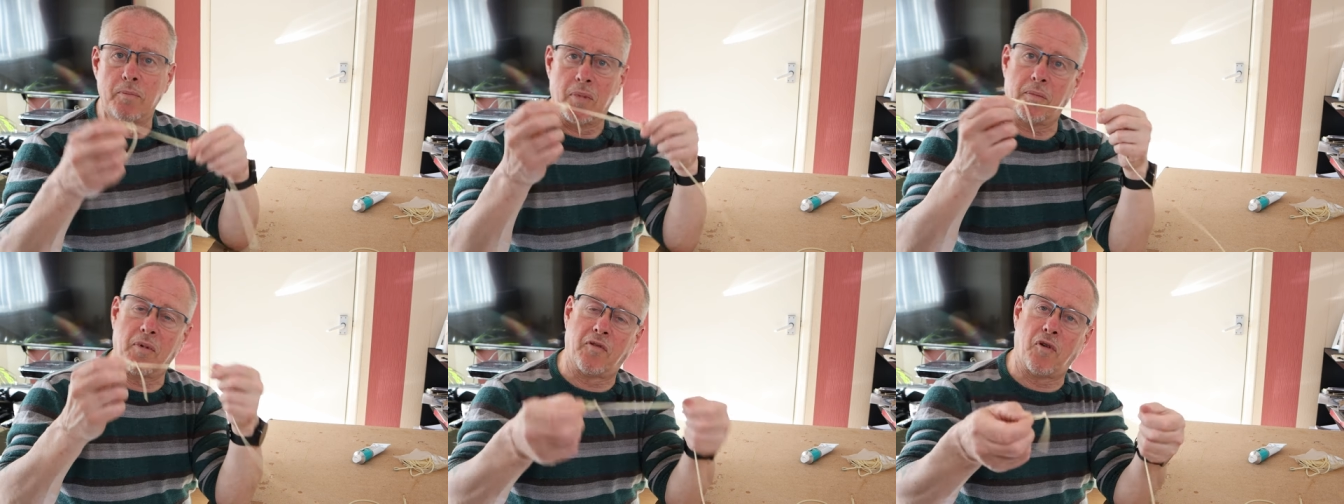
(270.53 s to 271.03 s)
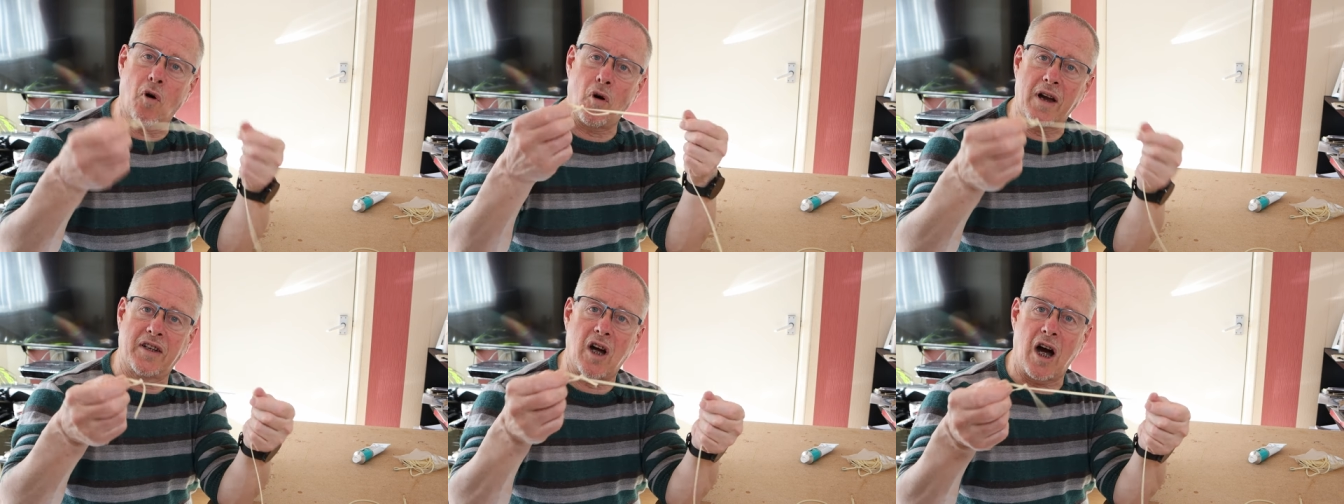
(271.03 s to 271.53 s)
but
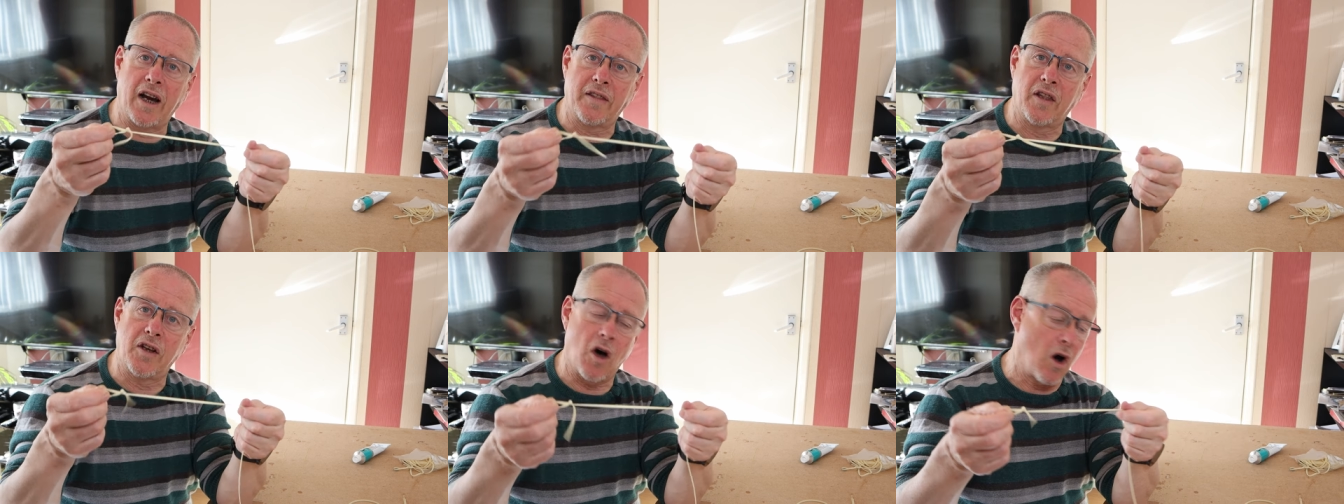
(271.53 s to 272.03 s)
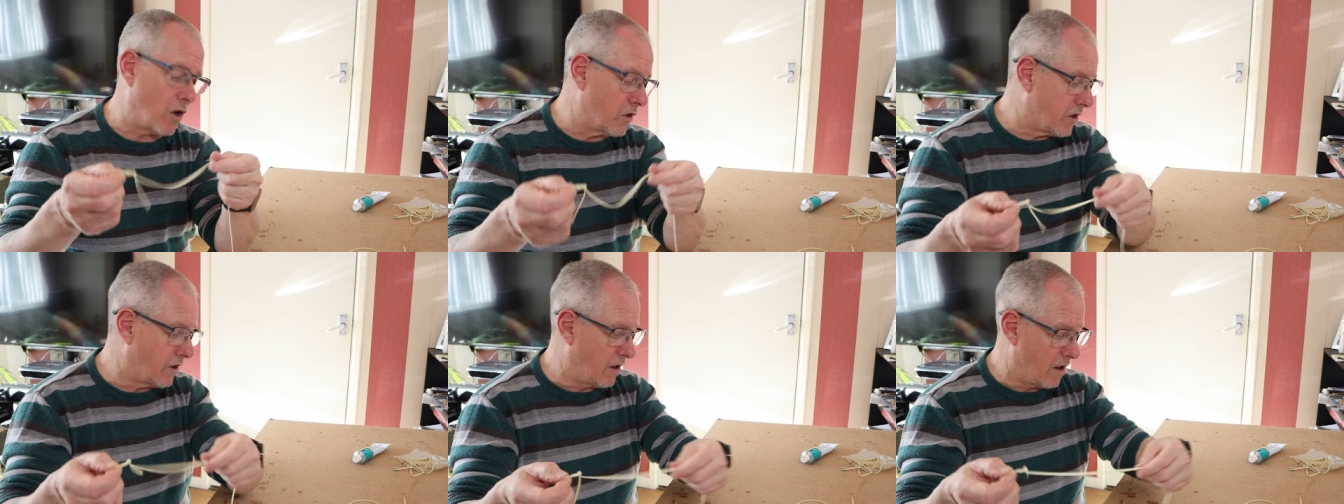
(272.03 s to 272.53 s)
before I tied the
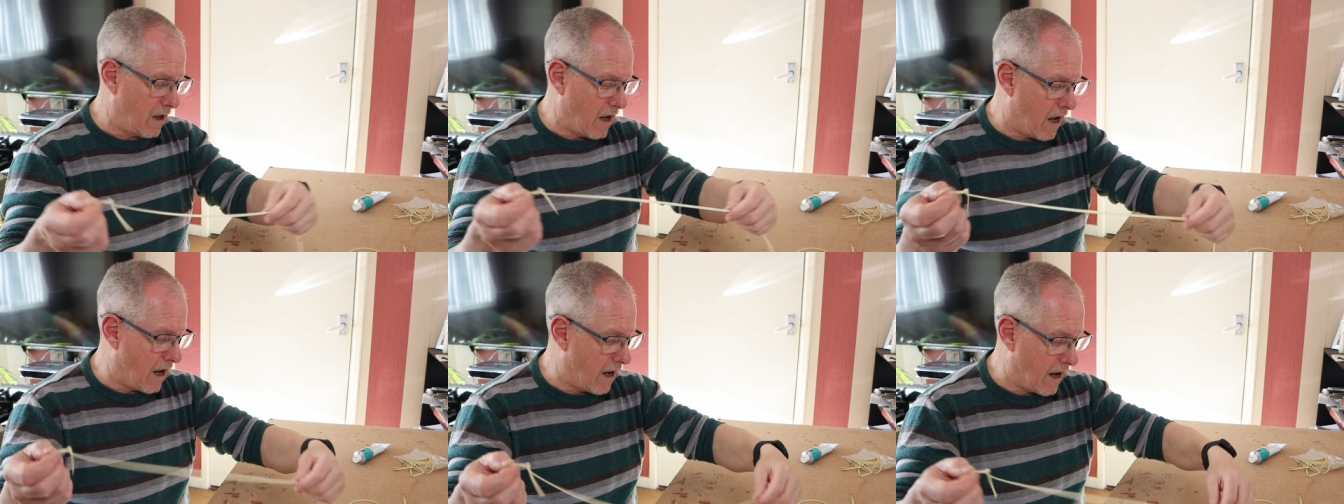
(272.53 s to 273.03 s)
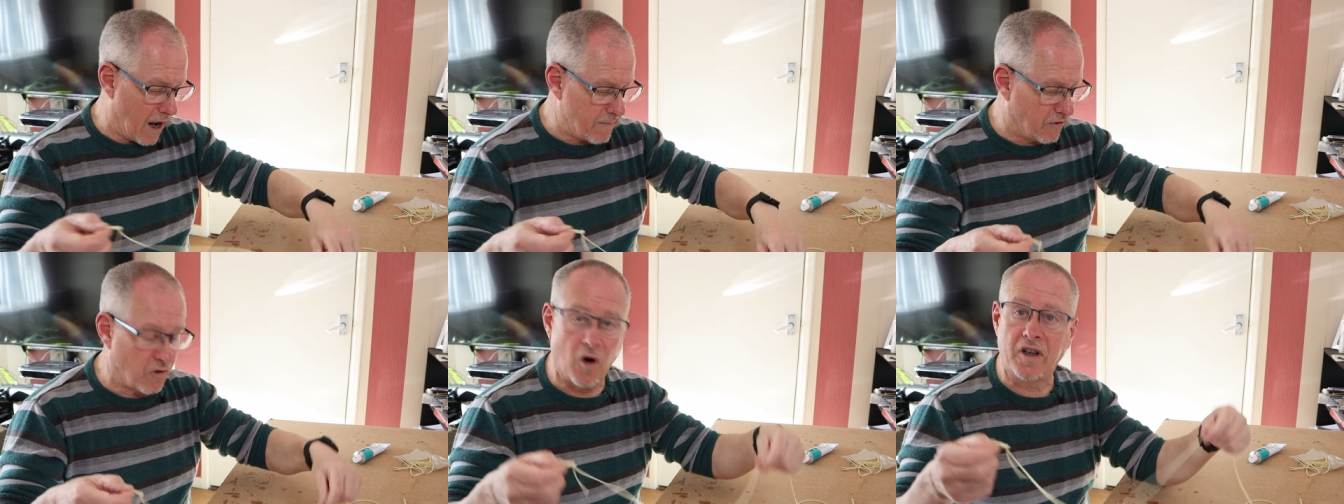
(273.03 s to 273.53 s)
knot uh, and
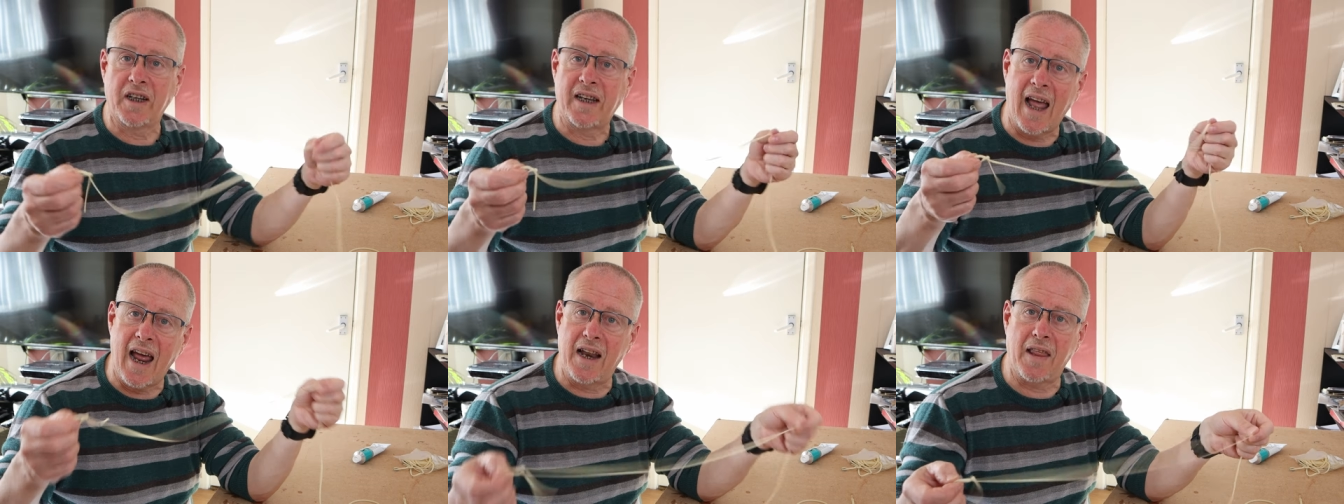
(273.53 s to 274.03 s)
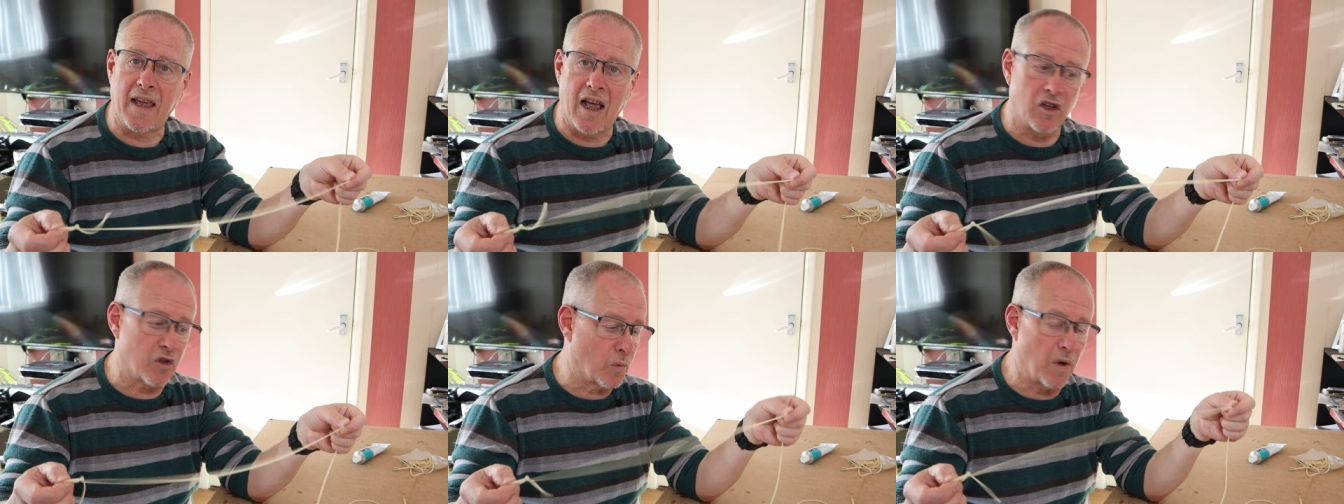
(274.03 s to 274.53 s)
before I did anything
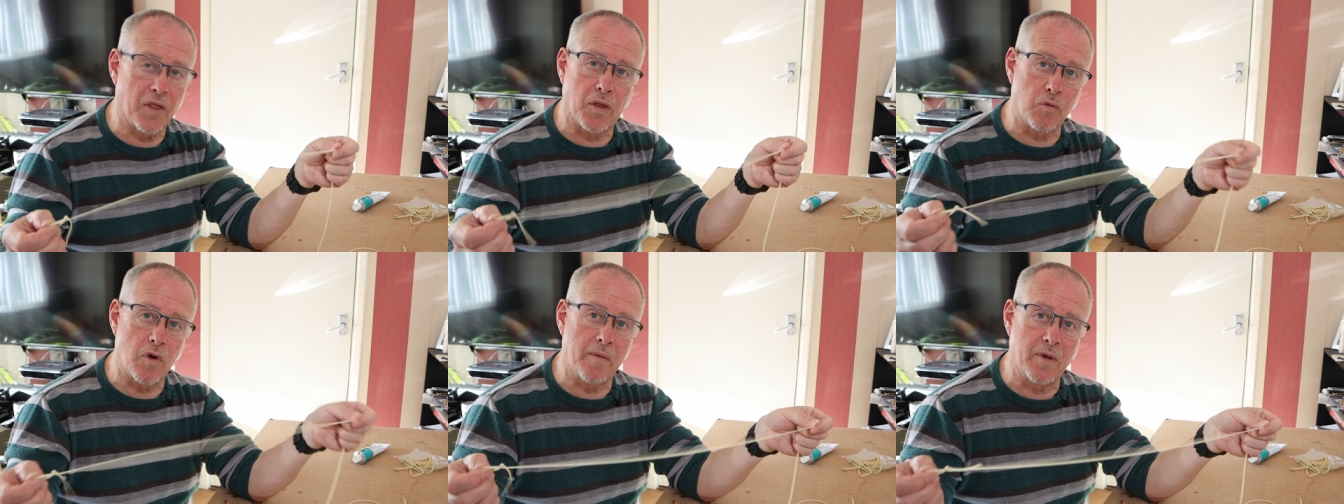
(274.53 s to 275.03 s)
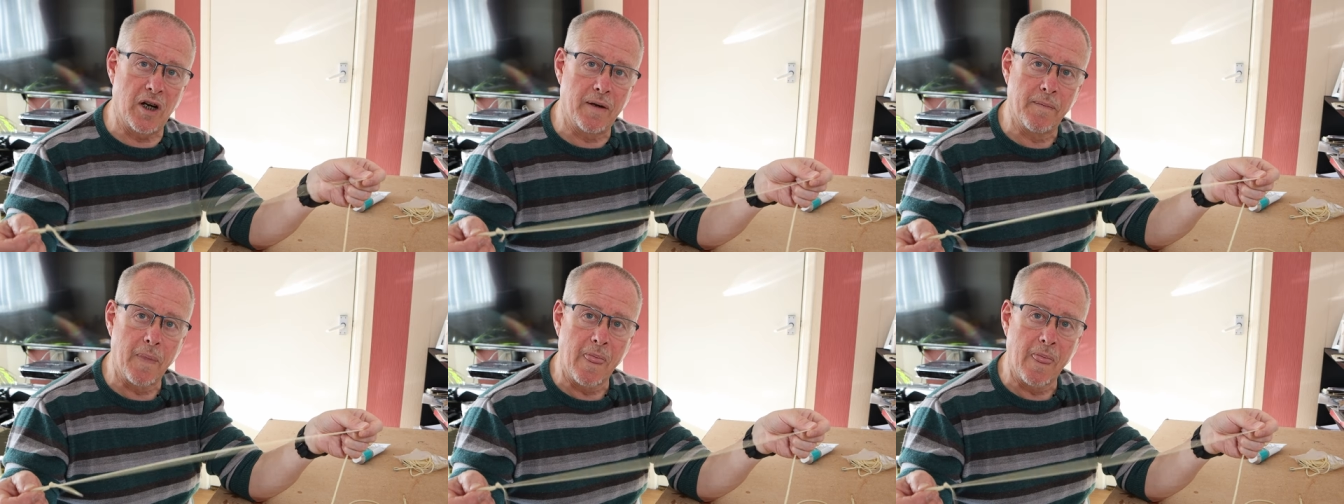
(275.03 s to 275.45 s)
else with the rubber